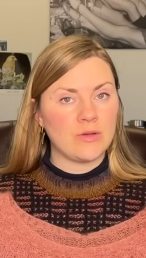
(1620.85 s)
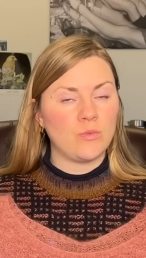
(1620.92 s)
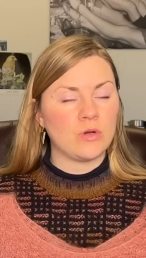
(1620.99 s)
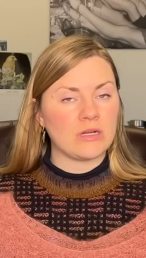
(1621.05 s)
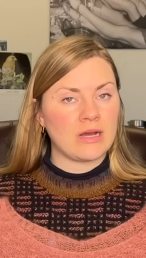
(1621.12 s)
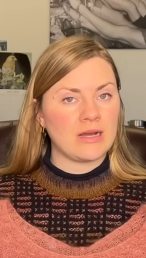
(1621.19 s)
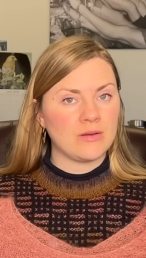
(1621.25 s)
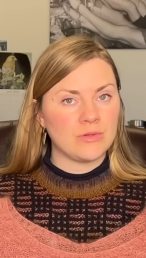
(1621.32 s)

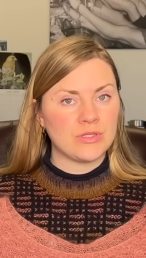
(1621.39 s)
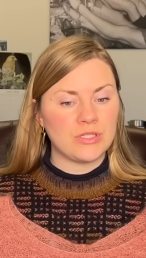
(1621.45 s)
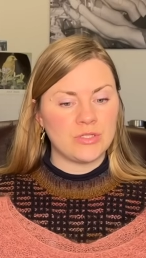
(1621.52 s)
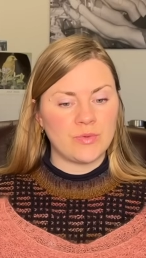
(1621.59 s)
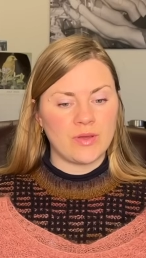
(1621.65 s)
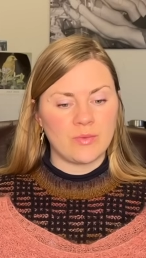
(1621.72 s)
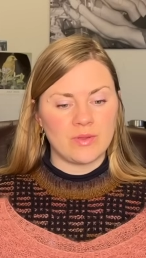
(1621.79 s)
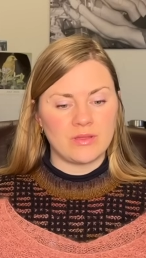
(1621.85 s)
what I was
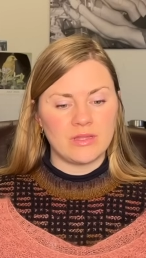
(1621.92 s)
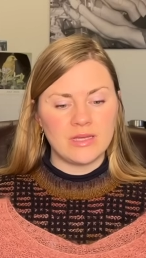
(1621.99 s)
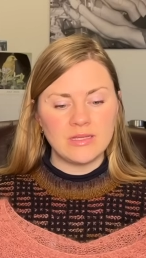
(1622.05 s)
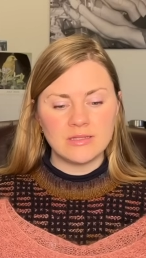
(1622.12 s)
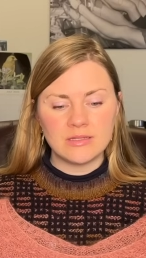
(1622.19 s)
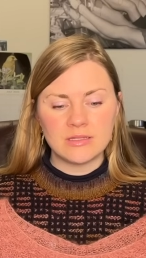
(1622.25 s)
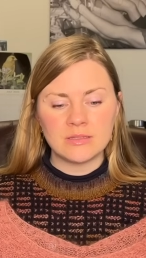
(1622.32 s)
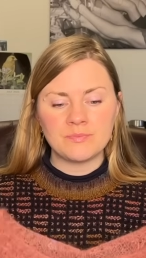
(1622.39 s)
doing with
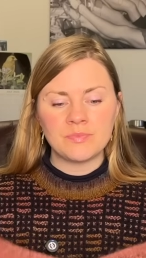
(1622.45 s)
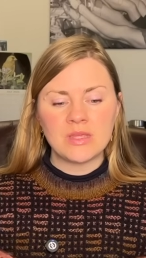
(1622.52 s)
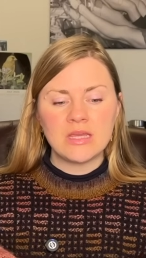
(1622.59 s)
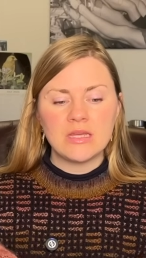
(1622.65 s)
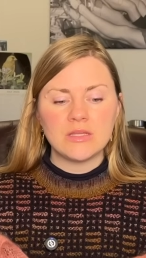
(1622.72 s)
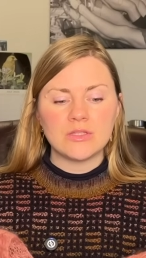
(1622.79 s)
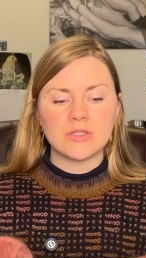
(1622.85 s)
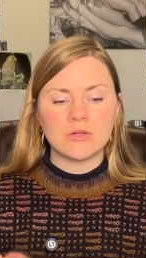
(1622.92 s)
this.
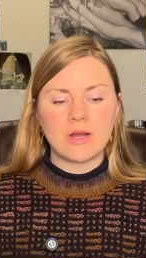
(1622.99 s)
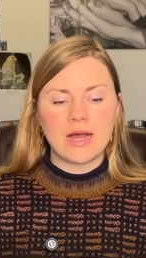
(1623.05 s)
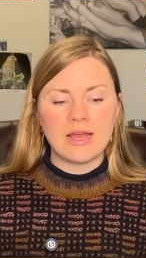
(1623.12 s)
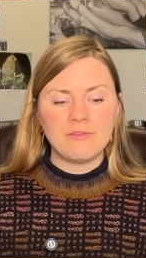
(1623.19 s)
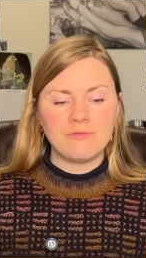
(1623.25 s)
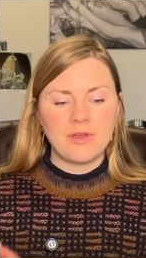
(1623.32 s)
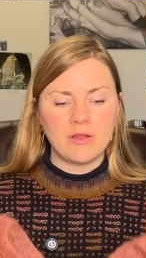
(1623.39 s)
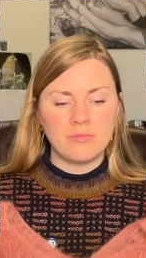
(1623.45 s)
So
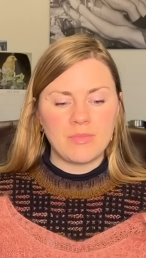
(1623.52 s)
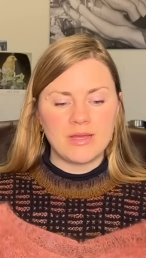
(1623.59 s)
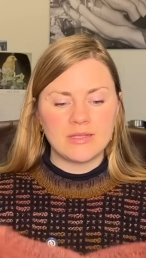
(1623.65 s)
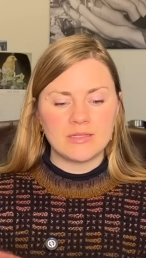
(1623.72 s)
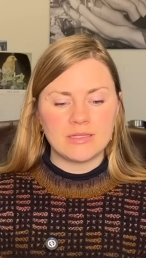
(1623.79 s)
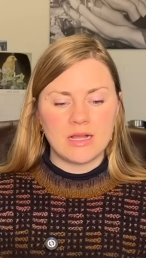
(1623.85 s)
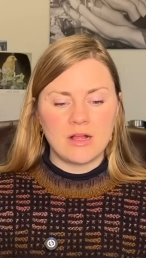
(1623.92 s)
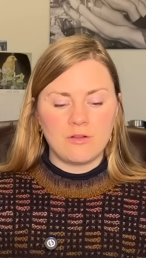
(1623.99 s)
I found
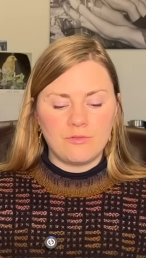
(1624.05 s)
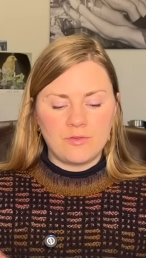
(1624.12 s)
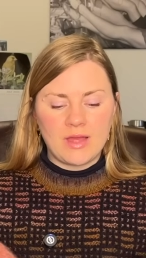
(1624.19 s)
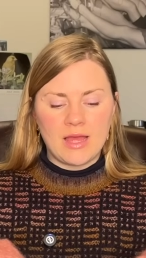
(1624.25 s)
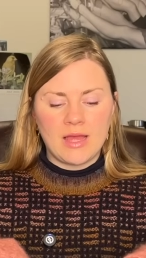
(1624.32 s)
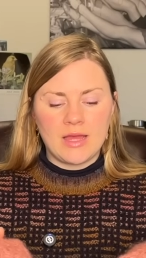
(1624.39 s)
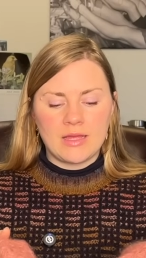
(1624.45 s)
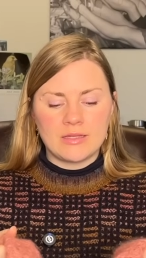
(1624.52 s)
myself
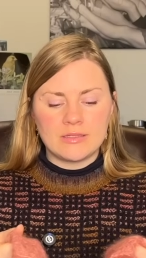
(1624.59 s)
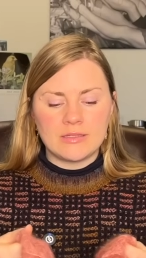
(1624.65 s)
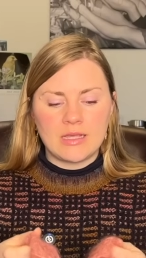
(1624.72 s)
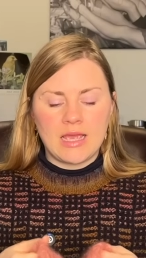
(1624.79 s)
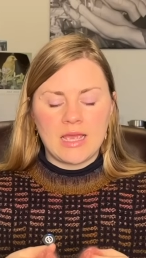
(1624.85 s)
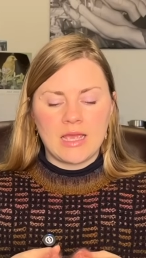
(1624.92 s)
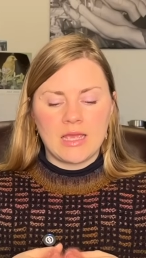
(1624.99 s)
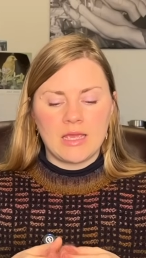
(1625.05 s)
as
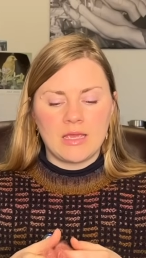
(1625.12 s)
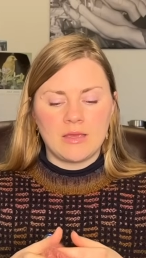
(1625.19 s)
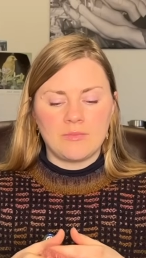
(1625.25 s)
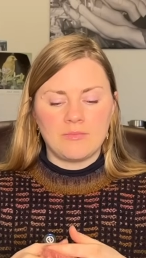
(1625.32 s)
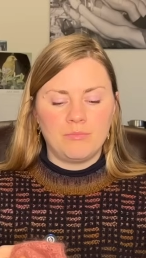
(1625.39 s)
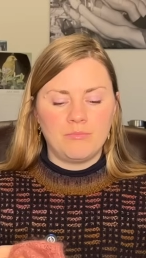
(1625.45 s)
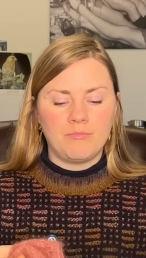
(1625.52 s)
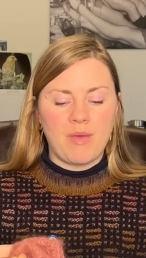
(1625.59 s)
a
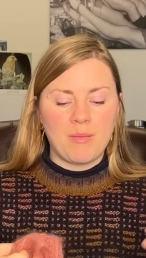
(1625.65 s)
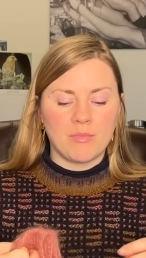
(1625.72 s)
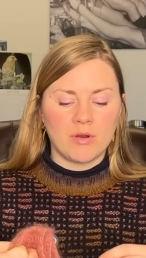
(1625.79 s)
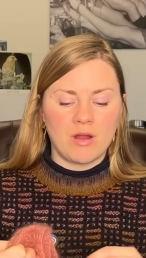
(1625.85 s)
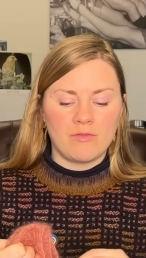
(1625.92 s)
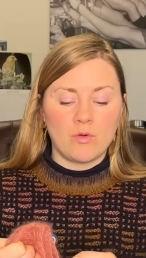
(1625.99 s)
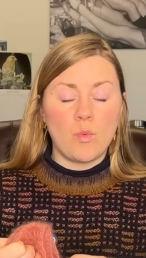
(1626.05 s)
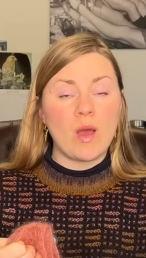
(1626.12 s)
member
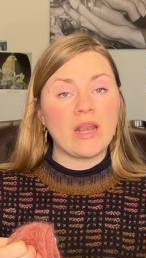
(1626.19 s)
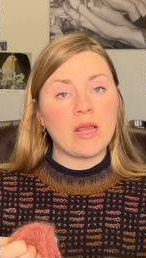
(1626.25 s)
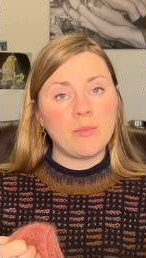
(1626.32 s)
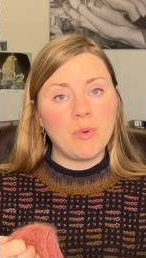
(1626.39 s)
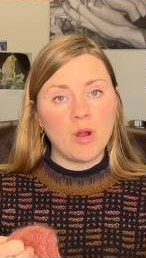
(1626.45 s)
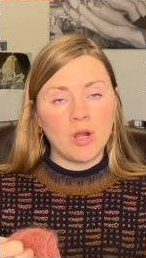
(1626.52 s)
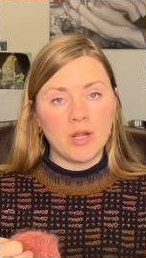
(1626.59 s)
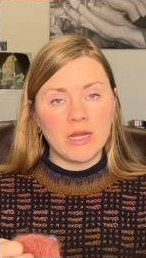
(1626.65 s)
of a wedding
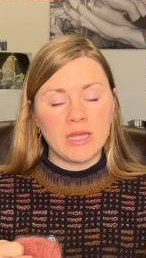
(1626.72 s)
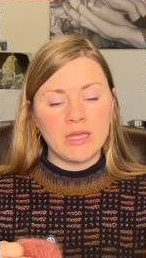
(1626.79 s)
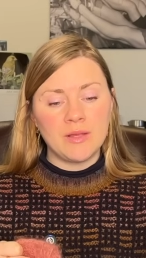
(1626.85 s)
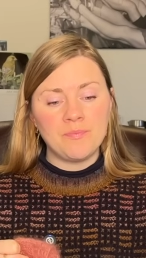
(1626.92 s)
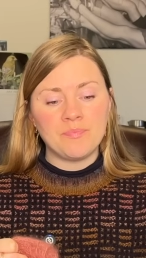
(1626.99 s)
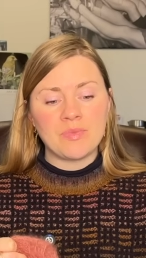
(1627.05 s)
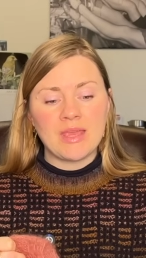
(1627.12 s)
party,